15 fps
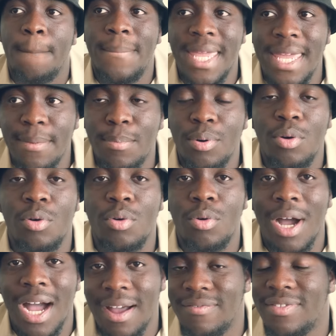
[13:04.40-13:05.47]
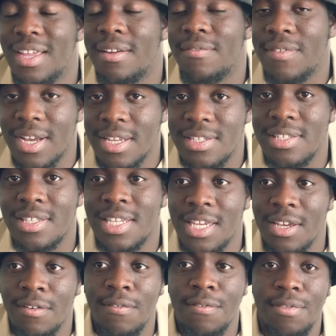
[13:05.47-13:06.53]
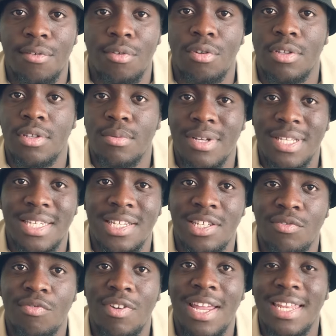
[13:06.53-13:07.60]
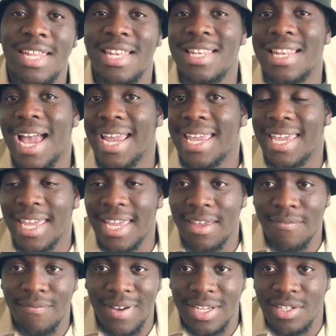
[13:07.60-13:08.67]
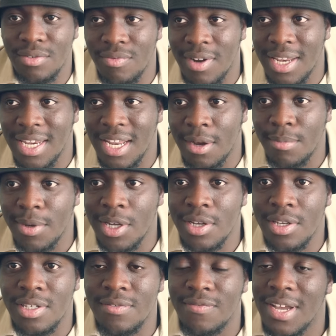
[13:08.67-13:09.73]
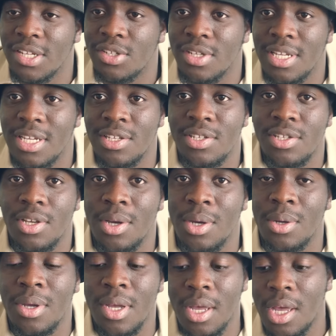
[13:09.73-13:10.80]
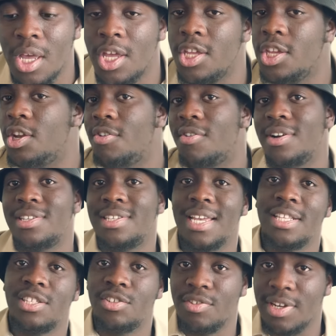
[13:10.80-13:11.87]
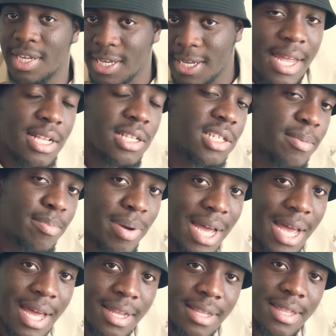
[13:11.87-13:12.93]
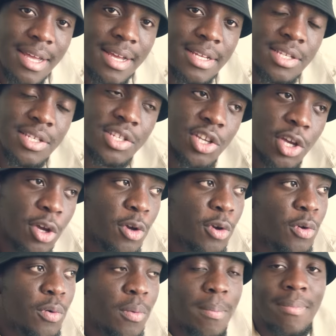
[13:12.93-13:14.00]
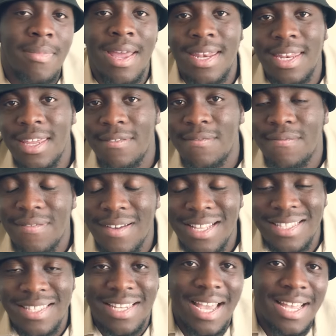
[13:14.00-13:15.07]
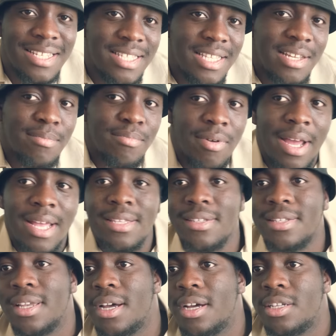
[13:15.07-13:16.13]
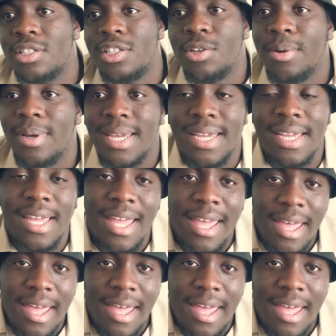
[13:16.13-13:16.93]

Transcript: people have diversity of thought, which is really lacking in fashion right now because fashion is so Eurocentric. In Japan, there are so many fantastic brands that are doing